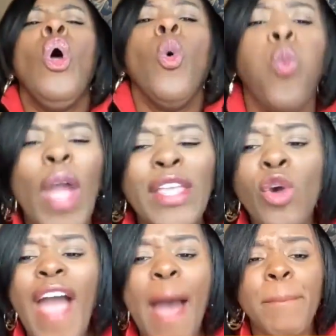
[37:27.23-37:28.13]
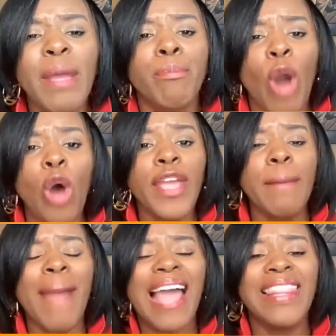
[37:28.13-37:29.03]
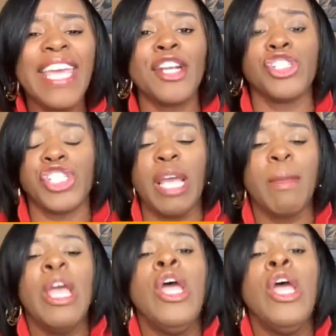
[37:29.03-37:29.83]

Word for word: When you have been broken by leadership,